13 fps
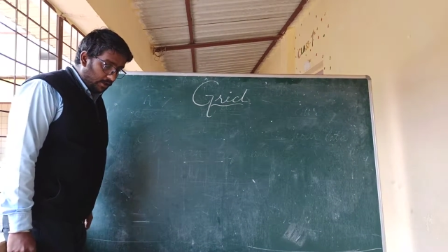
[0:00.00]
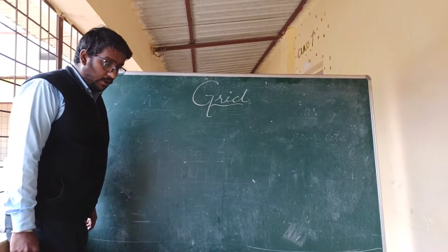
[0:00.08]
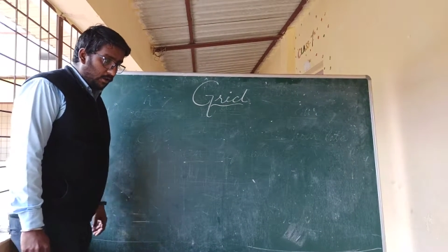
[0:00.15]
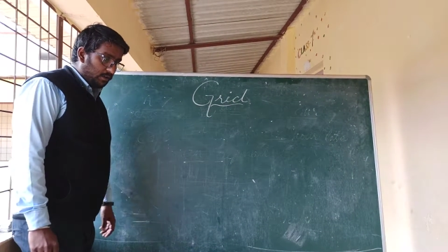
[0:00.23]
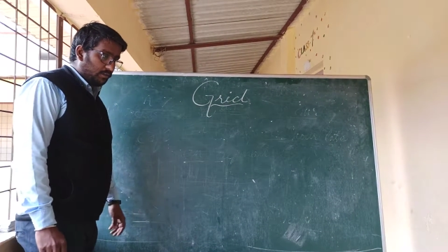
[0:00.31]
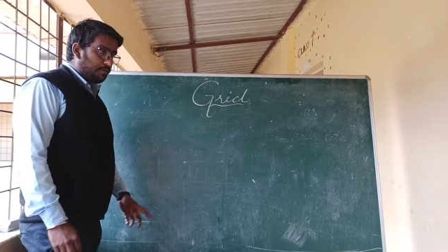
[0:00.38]

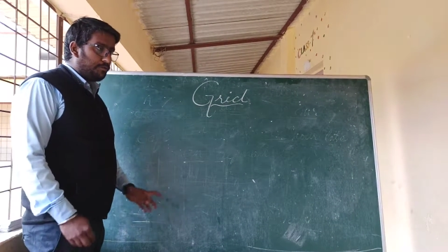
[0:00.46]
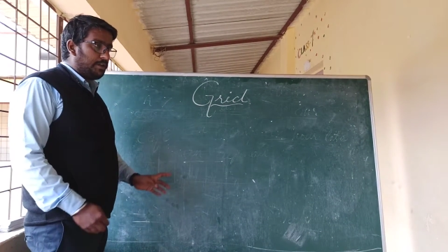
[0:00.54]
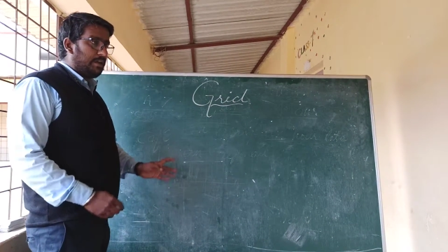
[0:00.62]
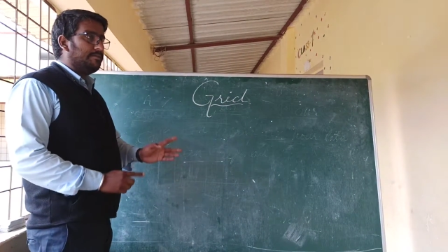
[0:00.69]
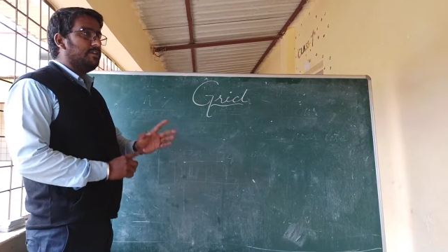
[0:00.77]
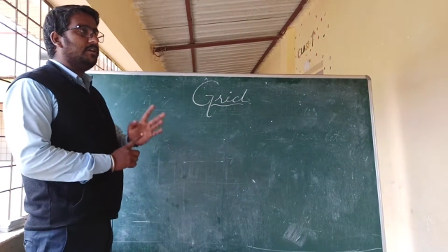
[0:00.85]
Okay, so we
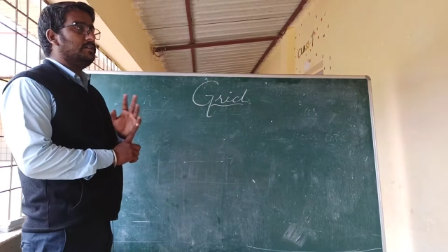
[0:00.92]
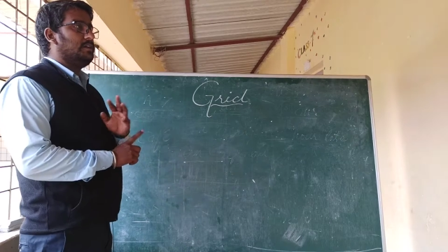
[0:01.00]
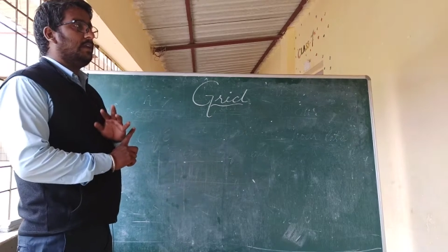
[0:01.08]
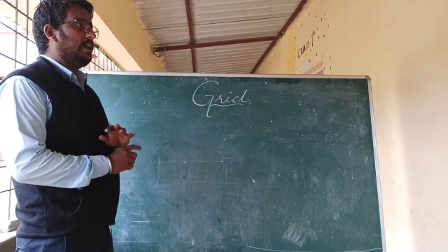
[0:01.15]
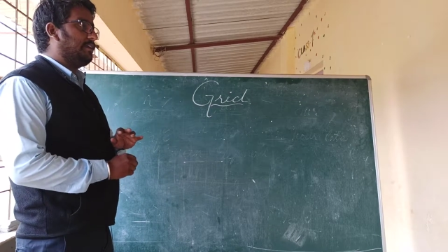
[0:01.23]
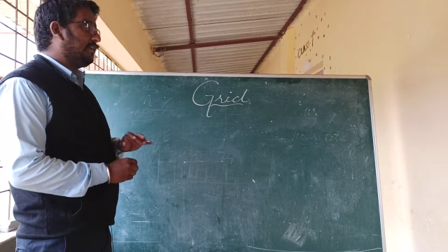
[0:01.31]
have learnt
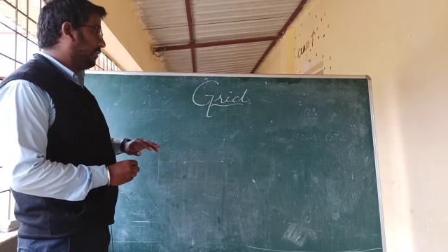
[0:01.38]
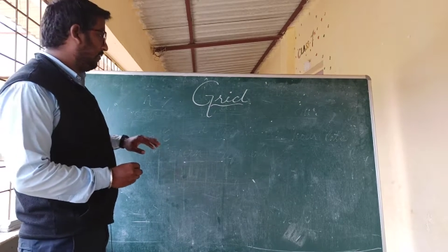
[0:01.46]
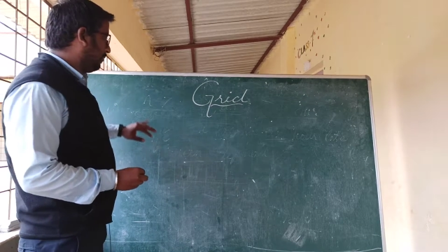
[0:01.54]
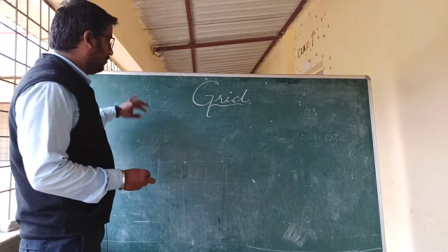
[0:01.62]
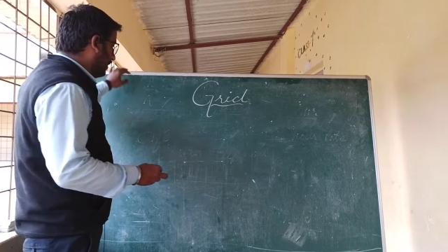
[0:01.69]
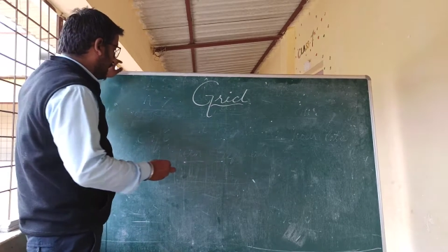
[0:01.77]

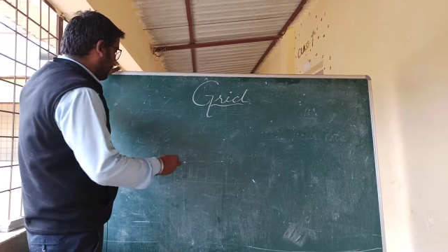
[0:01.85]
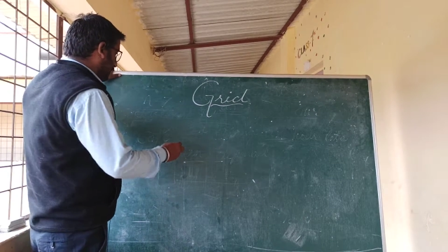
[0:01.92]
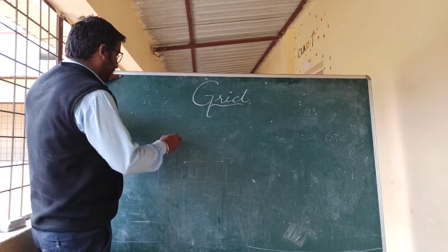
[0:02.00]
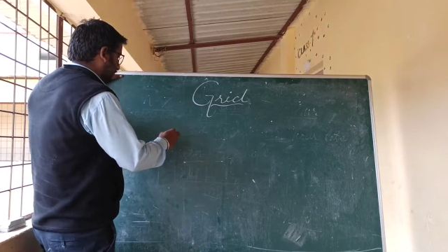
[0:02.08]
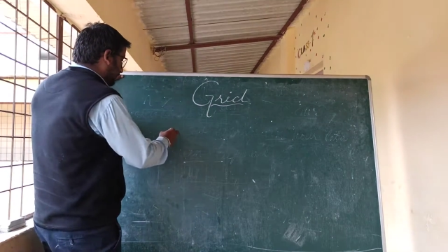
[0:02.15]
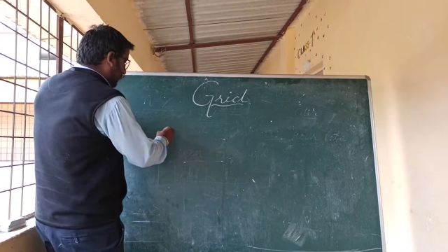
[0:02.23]
latitude, that is